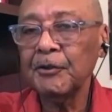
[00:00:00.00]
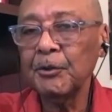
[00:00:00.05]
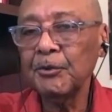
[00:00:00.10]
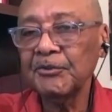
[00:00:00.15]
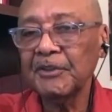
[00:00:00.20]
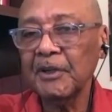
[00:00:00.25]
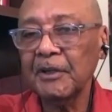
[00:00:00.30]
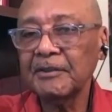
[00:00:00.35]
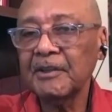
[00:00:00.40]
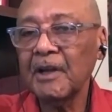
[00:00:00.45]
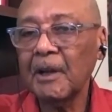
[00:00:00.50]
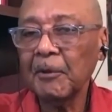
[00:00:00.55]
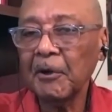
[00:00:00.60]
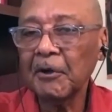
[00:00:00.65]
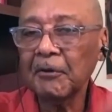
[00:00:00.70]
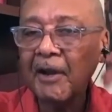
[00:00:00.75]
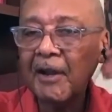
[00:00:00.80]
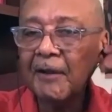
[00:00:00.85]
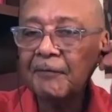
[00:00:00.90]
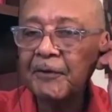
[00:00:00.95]
use their
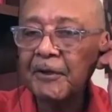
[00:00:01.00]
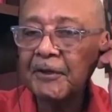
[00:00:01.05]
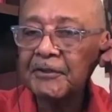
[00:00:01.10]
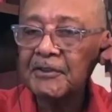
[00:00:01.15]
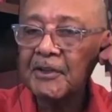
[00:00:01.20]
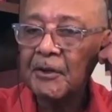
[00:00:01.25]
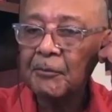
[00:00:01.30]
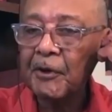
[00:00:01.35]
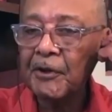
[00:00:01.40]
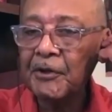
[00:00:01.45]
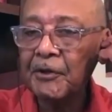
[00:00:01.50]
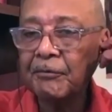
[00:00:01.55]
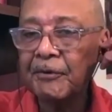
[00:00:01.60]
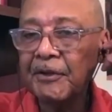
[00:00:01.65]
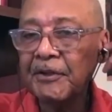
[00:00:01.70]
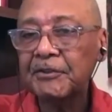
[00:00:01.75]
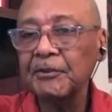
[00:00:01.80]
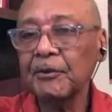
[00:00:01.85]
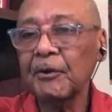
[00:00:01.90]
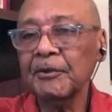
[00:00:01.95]
demographics, and when the
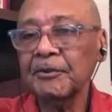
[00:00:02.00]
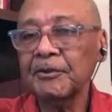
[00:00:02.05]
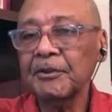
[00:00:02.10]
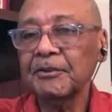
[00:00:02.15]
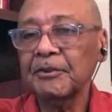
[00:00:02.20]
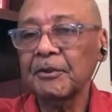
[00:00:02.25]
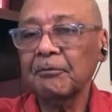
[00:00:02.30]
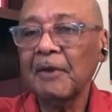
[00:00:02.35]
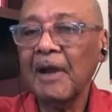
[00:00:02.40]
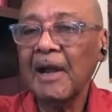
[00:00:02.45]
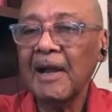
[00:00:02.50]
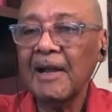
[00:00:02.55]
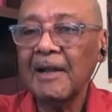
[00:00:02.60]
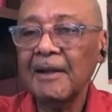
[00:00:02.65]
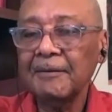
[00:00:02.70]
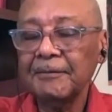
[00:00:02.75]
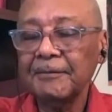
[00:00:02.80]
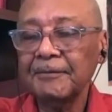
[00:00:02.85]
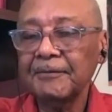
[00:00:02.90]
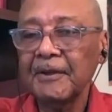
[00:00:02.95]
resources
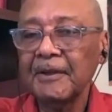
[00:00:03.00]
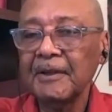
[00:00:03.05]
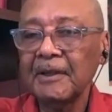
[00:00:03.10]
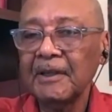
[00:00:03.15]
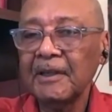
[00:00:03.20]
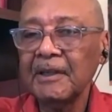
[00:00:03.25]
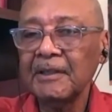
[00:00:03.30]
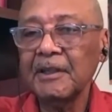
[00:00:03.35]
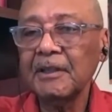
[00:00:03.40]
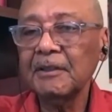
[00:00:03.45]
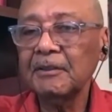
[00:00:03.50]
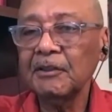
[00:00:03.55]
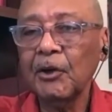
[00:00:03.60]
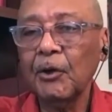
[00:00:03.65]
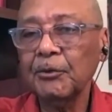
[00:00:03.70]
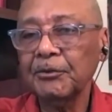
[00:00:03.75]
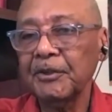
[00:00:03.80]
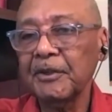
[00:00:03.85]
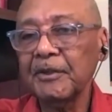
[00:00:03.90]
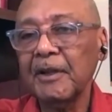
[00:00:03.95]
arrived, it didn't
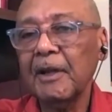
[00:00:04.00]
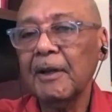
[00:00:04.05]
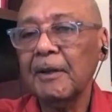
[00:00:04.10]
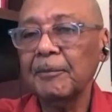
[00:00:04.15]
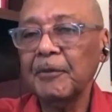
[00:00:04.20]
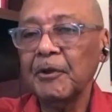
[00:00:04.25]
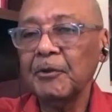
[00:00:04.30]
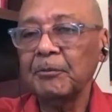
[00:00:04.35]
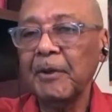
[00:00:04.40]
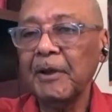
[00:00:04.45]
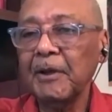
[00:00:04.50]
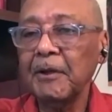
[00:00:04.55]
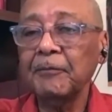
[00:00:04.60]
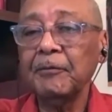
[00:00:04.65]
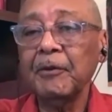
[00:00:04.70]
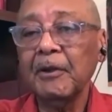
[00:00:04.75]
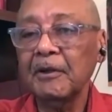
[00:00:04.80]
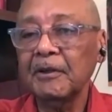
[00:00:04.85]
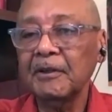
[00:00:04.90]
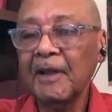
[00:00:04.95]
go to them, it
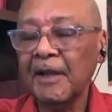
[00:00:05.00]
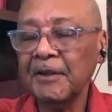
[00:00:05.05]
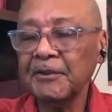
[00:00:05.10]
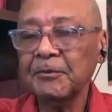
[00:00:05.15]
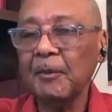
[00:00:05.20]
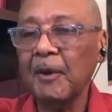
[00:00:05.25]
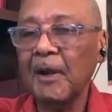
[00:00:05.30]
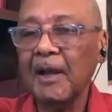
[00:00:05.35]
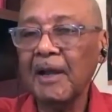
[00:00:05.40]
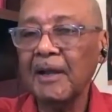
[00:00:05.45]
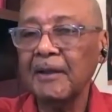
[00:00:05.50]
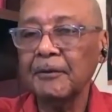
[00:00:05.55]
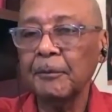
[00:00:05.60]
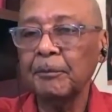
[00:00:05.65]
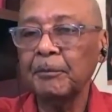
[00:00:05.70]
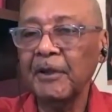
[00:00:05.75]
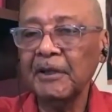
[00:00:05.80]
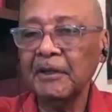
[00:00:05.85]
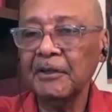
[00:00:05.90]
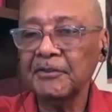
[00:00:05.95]
benefited. That's why
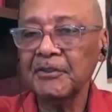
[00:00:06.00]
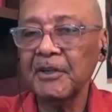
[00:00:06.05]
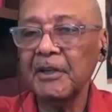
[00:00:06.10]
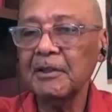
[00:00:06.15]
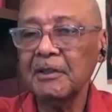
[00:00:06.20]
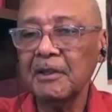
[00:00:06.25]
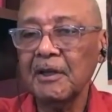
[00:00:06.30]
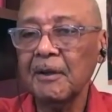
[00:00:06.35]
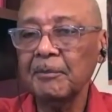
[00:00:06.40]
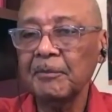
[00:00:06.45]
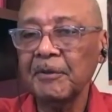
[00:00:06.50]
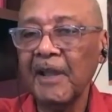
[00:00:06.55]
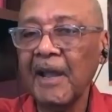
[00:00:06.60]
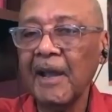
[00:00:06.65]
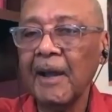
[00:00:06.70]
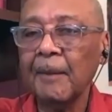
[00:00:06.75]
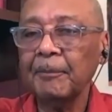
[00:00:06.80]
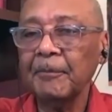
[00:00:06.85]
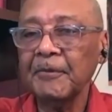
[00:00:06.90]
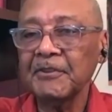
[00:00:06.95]
the biggest income
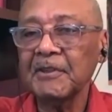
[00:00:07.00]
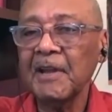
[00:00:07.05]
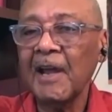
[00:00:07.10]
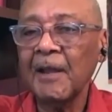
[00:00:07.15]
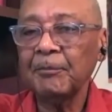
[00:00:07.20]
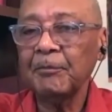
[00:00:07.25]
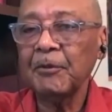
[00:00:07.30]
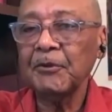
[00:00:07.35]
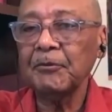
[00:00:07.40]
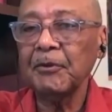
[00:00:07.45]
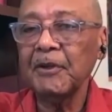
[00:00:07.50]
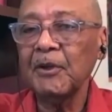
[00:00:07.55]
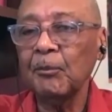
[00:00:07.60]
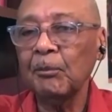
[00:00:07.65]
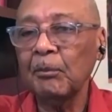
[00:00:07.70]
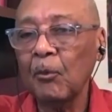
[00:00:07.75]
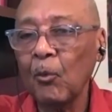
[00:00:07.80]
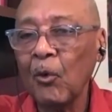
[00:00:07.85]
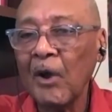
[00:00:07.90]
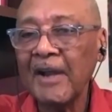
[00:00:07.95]
gap is not
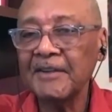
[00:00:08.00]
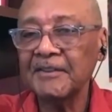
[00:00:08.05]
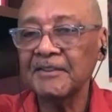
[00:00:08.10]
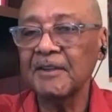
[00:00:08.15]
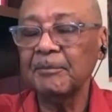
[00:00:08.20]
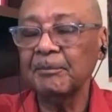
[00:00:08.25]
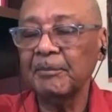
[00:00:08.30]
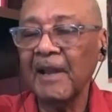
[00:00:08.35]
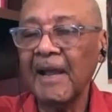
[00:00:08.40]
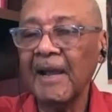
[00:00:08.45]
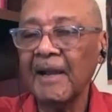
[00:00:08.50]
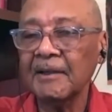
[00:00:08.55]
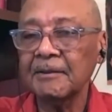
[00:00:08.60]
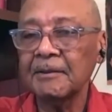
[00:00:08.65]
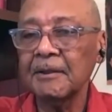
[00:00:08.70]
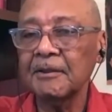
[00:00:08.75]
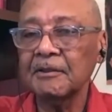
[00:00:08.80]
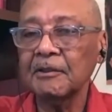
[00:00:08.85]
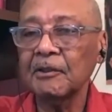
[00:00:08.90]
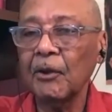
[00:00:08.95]
between whites and
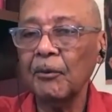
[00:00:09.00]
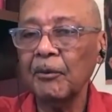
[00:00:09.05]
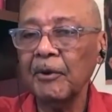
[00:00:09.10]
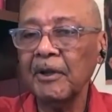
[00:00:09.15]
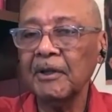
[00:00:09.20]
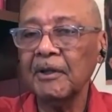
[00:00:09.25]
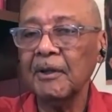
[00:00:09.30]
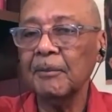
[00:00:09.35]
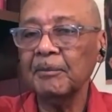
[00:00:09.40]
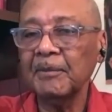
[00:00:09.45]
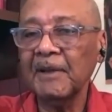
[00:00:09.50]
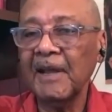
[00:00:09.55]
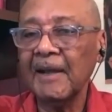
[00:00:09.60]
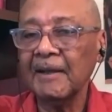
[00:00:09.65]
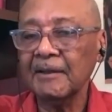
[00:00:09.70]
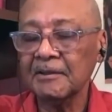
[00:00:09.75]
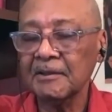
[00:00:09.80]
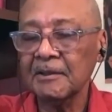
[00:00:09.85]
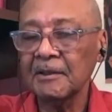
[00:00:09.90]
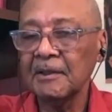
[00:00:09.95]
Blacks, it's low-income
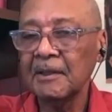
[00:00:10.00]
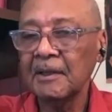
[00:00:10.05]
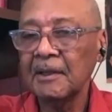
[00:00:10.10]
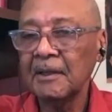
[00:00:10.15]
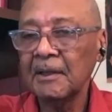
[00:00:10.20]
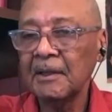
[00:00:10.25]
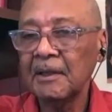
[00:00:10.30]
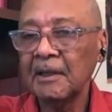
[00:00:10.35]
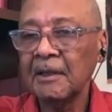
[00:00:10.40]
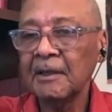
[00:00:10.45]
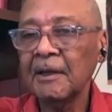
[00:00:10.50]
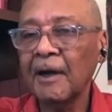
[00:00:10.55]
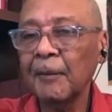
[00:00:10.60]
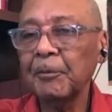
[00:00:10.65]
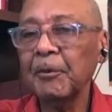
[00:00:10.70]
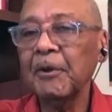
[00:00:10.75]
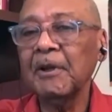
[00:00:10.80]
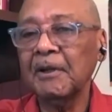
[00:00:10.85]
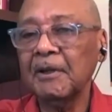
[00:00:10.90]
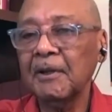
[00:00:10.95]
Blacks and
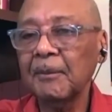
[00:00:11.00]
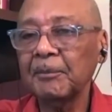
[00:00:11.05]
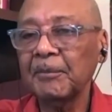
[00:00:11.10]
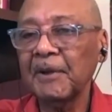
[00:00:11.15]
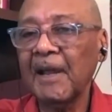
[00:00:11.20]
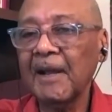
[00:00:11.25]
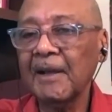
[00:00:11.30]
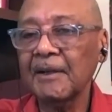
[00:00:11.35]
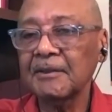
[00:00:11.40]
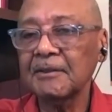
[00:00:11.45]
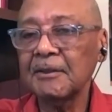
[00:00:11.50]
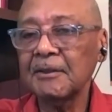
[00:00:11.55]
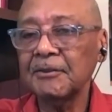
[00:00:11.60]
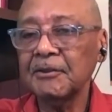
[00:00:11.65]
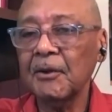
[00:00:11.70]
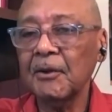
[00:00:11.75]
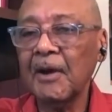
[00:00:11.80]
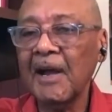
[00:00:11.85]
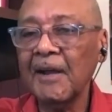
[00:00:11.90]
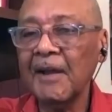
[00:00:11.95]
upper-income Blacks. And
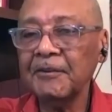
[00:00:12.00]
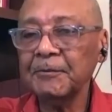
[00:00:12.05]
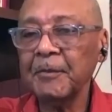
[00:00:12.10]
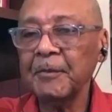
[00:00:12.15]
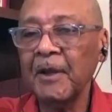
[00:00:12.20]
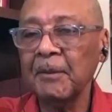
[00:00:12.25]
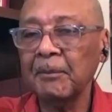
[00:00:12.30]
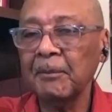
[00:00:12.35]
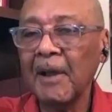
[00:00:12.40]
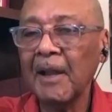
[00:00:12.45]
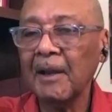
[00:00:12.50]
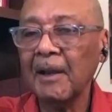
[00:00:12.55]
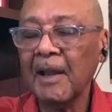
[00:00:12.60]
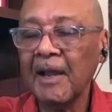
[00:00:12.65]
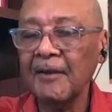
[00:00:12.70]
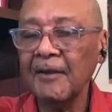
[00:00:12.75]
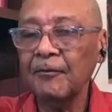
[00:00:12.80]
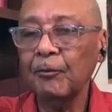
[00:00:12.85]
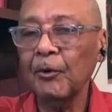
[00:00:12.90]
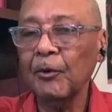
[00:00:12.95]
so I spent my
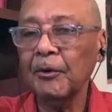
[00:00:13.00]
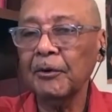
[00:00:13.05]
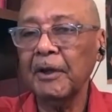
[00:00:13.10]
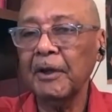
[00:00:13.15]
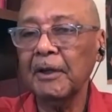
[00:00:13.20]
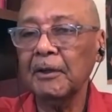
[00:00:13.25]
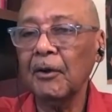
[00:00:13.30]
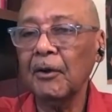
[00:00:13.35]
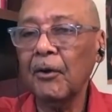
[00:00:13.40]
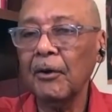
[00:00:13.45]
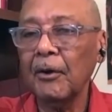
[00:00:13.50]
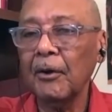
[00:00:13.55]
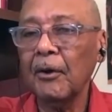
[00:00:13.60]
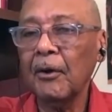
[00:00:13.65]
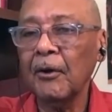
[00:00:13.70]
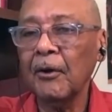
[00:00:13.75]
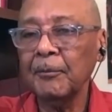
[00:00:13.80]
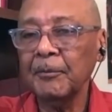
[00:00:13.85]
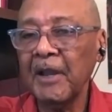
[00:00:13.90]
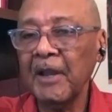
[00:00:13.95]
life working
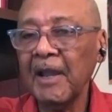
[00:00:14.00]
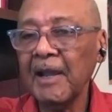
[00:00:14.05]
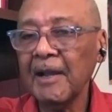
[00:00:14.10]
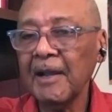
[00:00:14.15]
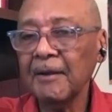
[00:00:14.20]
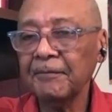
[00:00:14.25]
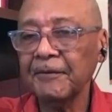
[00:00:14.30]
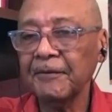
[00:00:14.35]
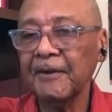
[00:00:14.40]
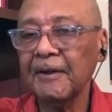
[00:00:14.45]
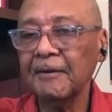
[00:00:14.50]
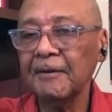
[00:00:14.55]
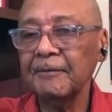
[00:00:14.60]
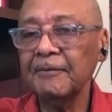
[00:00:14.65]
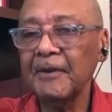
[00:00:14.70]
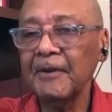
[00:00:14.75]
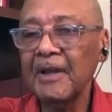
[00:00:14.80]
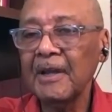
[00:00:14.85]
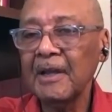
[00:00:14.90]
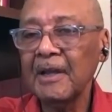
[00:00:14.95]
on behalf of